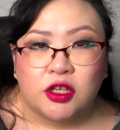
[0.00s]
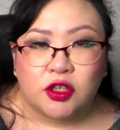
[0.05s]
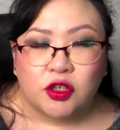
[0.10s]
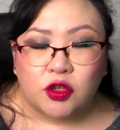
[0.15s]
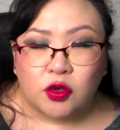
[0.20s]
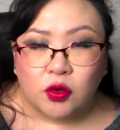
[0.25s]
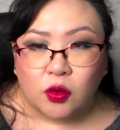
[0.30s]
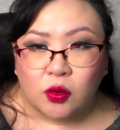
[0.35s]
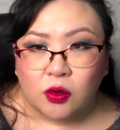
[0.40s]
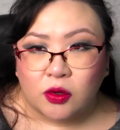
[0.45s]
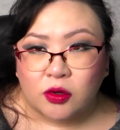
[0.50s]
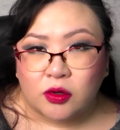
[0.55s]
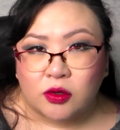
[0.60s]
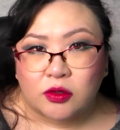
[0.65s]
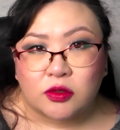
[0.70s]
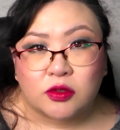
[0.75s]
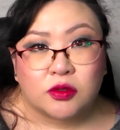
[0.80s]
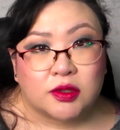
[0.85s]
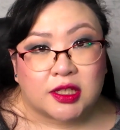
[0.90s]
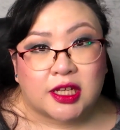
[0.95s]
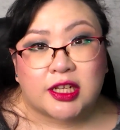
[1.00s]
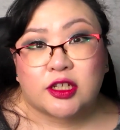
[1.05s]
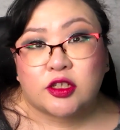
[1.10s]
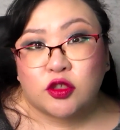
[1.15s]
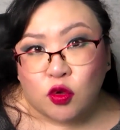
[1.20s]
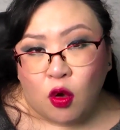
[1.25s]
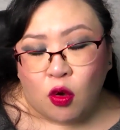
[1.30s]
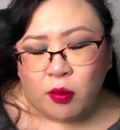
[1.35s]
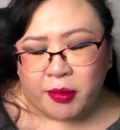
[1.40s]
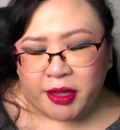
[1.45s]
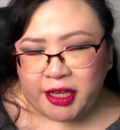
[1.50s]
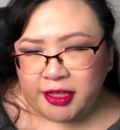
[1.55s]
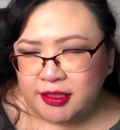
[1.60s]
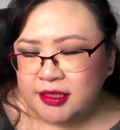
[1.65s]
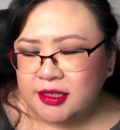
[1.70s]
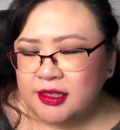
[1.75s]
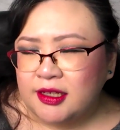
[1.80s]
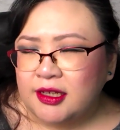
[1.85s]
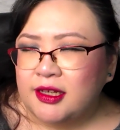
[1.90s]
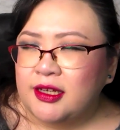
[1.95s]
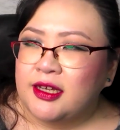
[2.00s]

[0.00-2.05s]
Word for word: your like soulmate.